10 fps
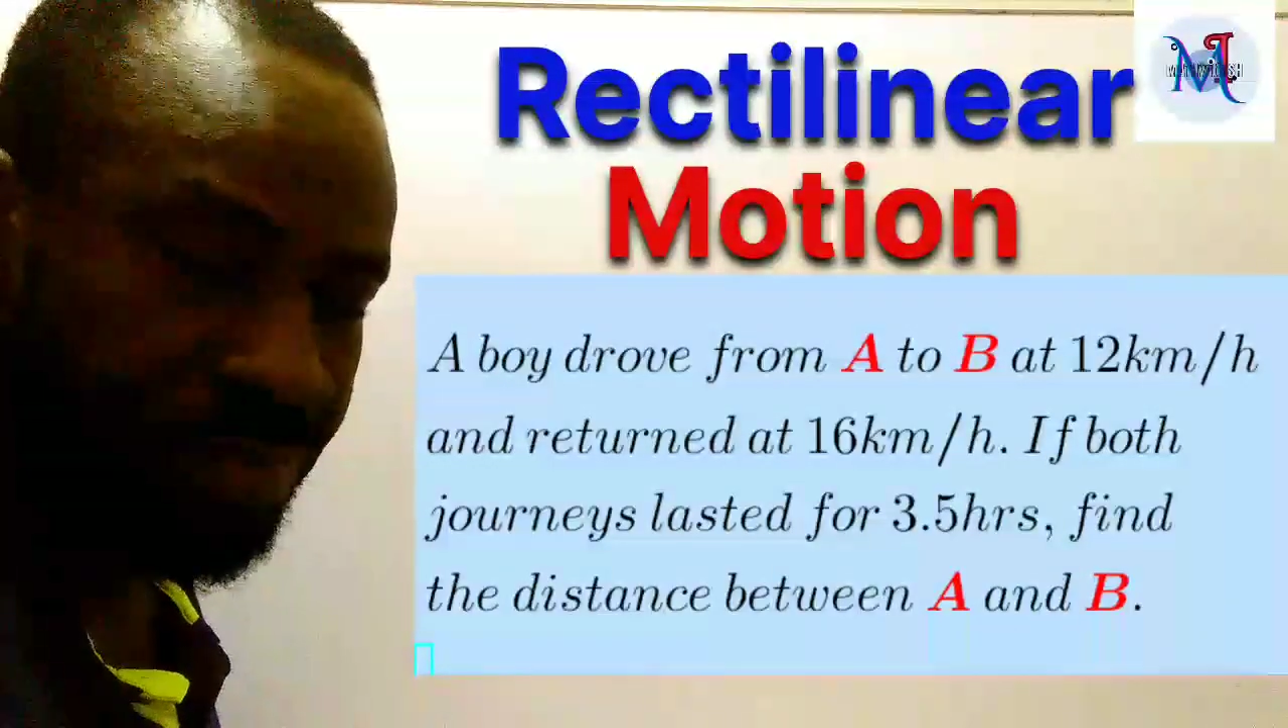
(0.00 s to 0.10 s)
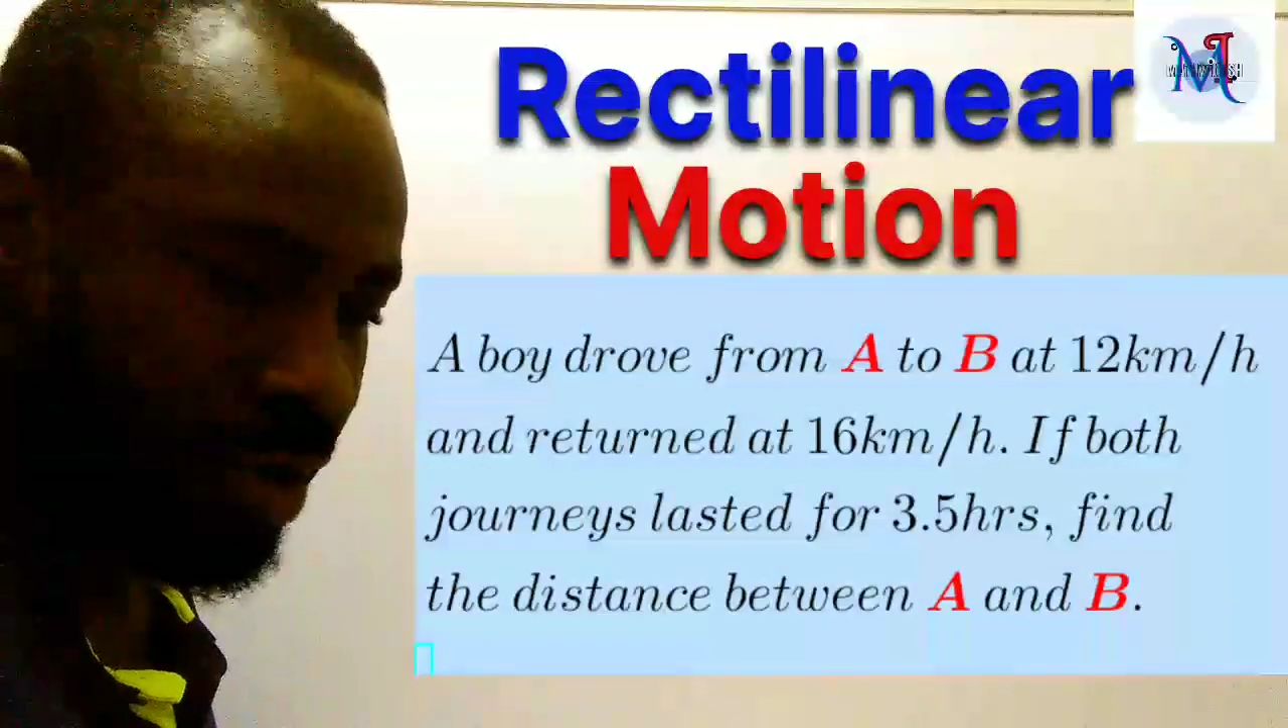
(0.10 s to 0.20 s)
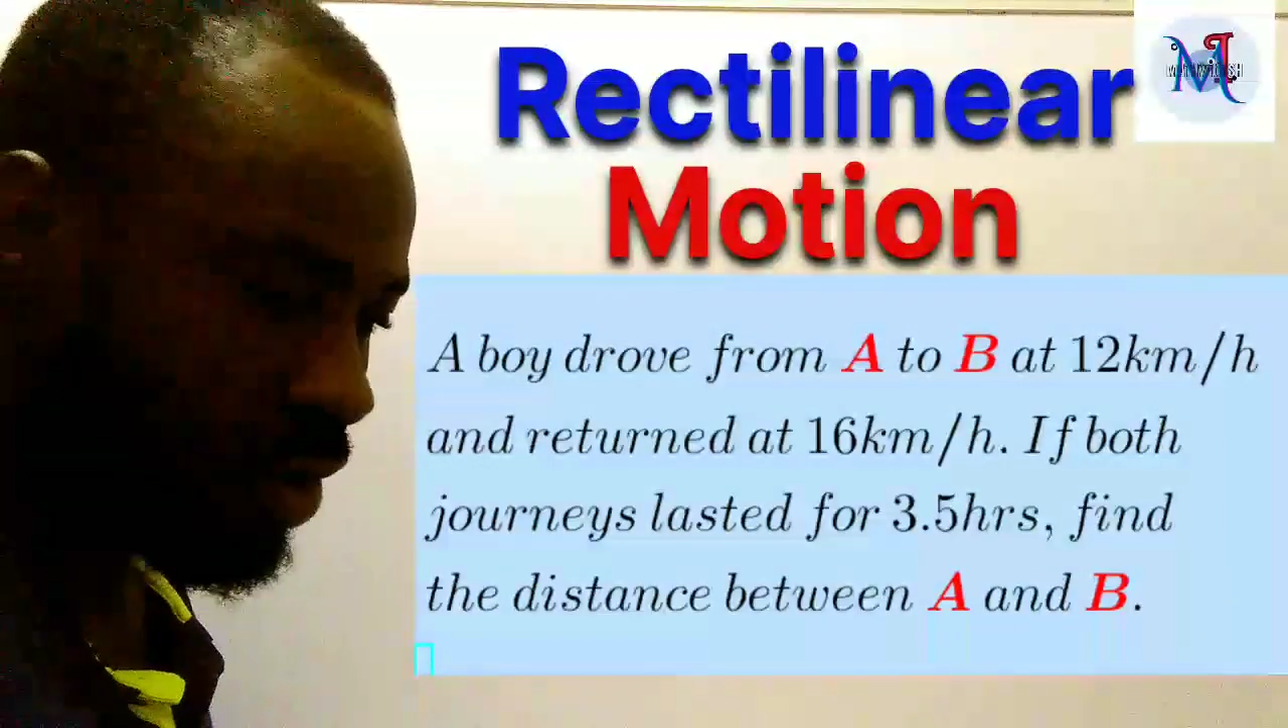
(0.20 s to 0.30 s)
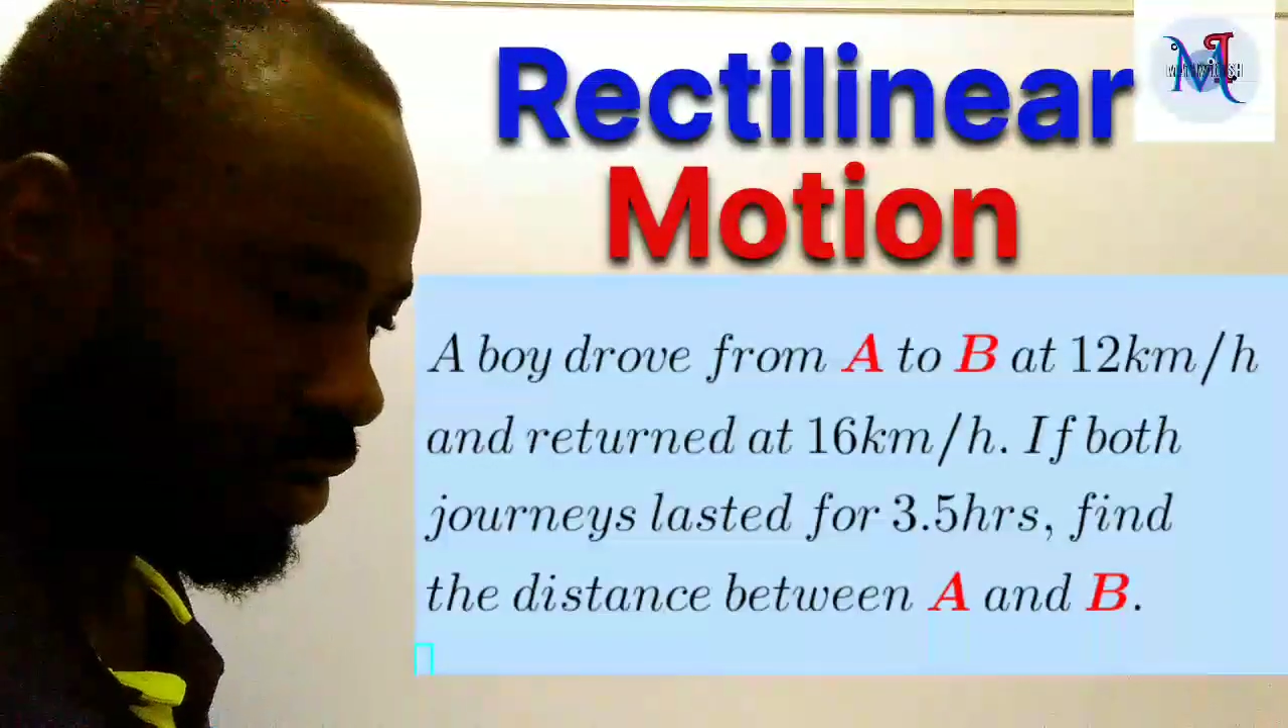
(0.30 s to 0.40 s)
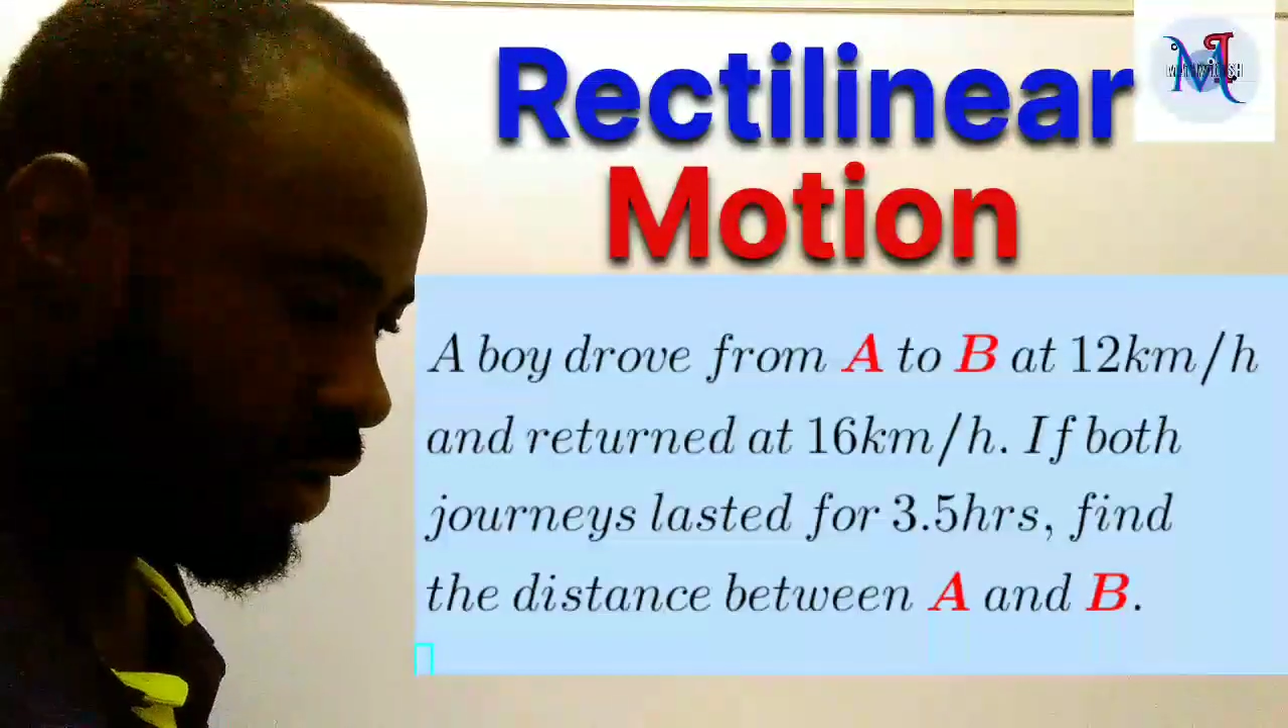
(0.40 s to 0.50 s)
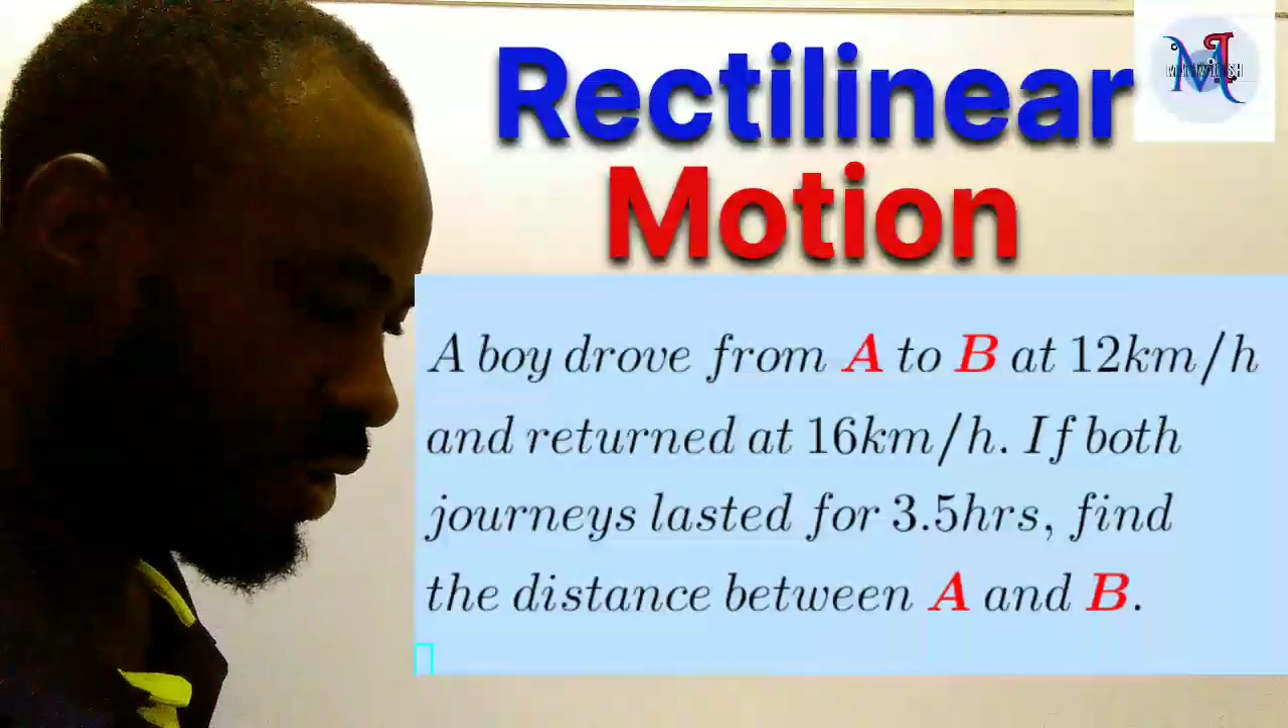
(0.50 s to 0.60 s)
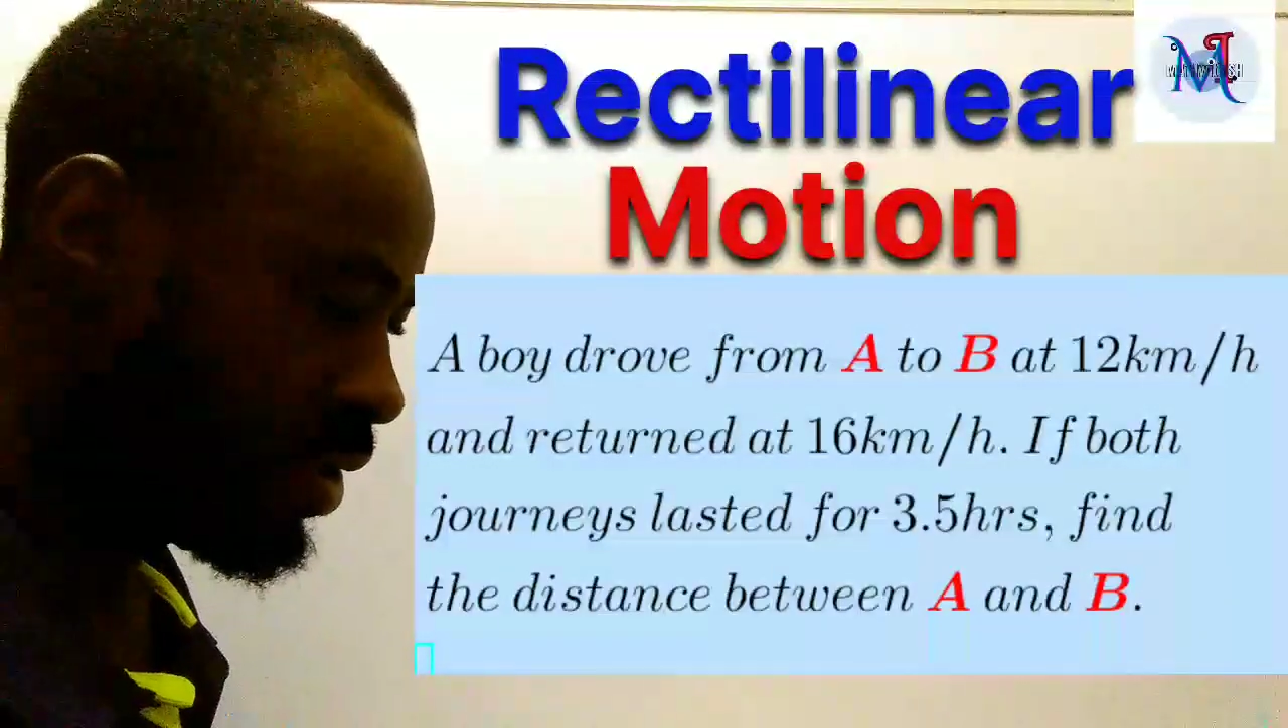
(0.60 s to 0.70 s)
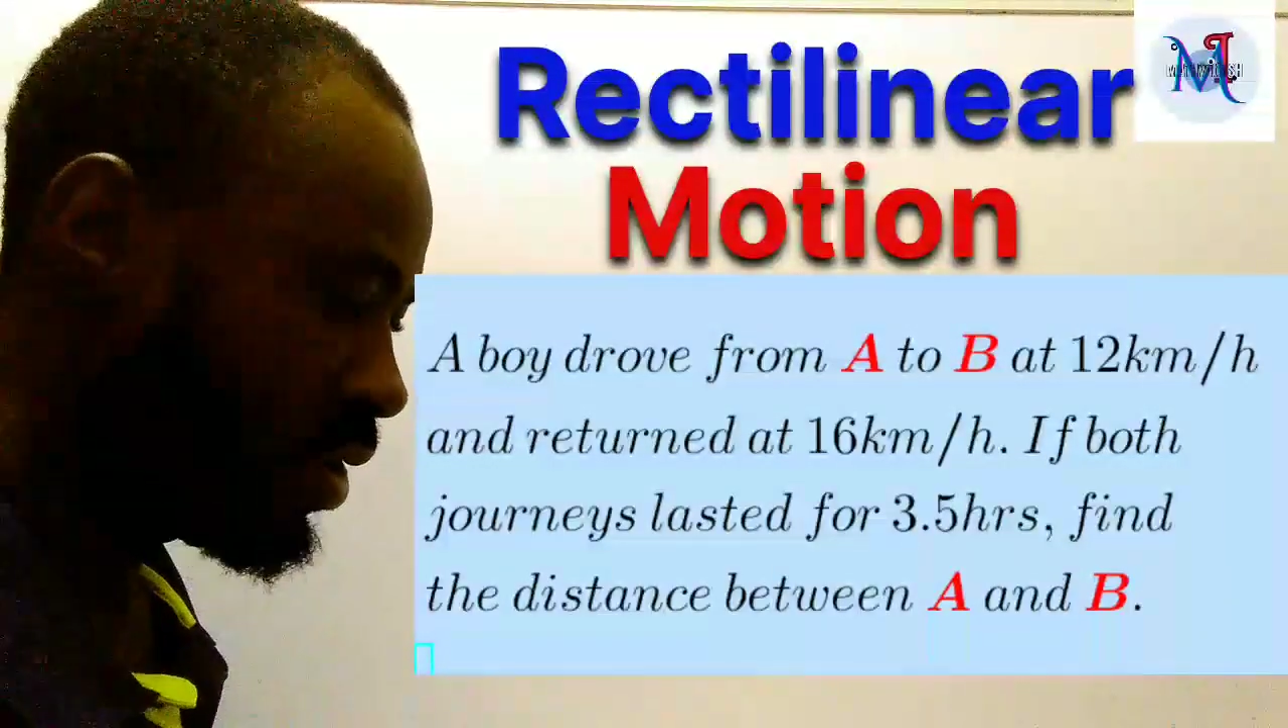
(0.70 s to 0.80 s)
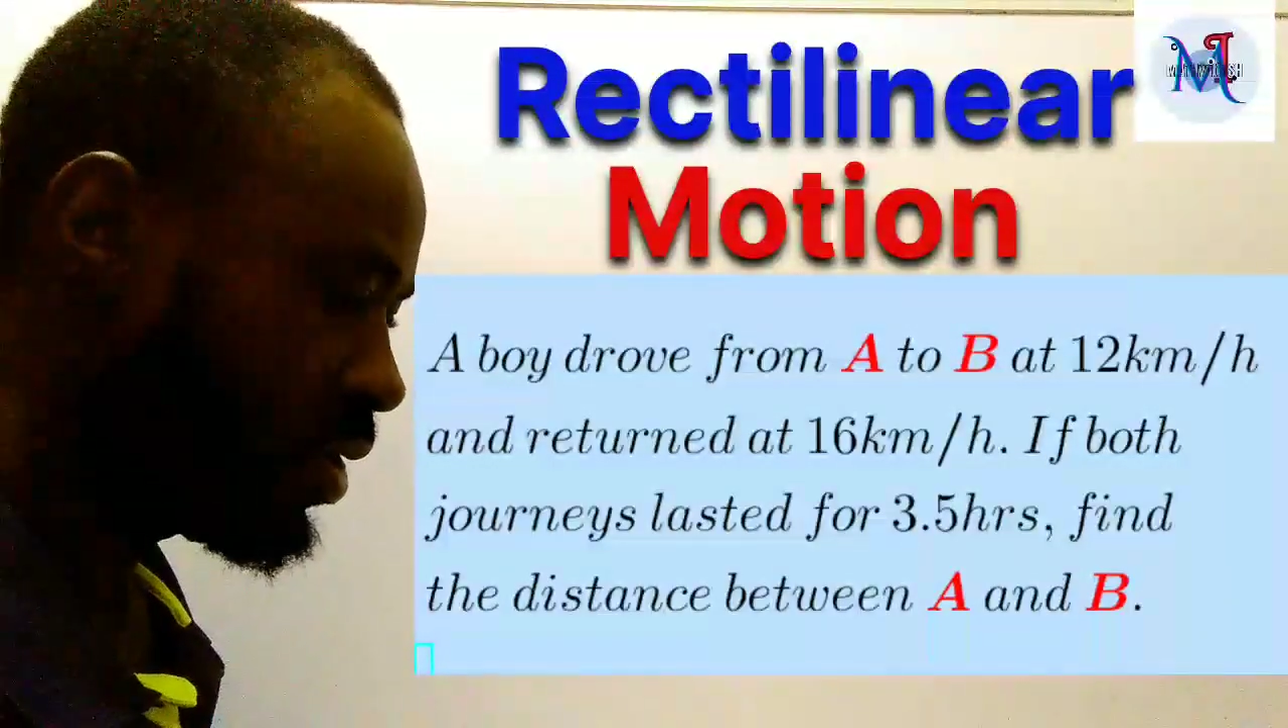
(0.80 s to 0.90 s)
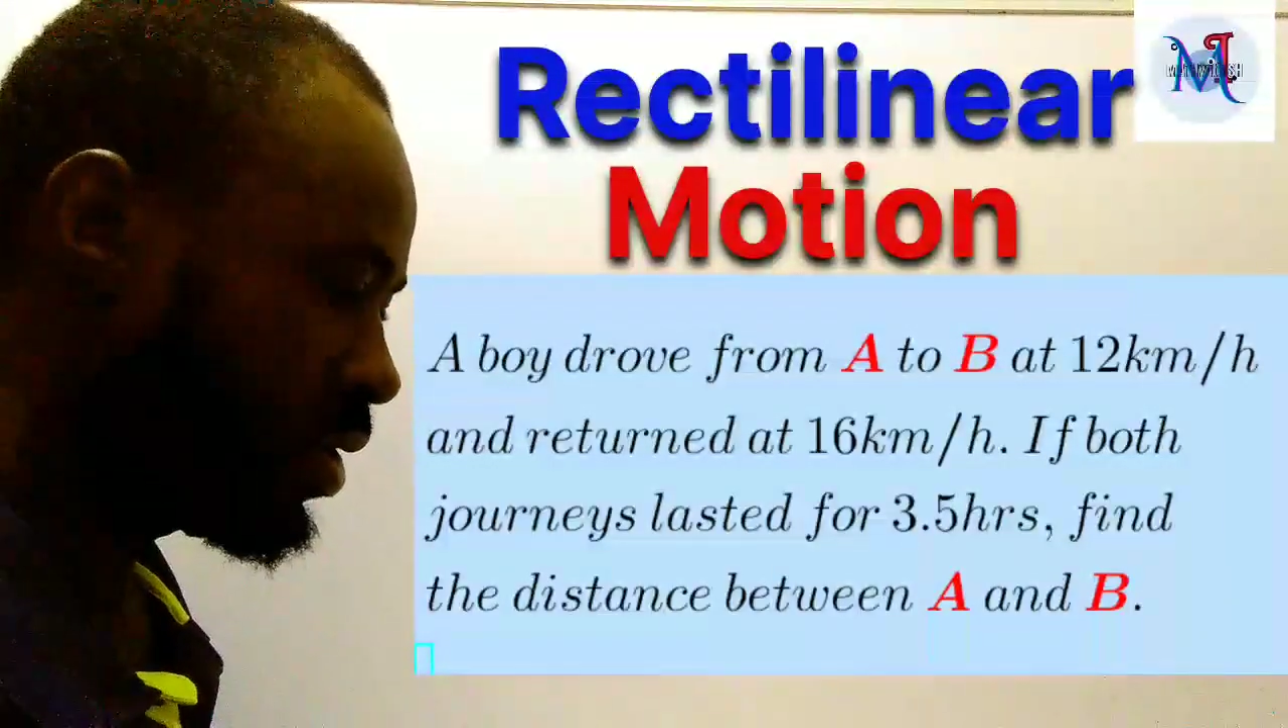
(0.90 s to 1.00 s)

boy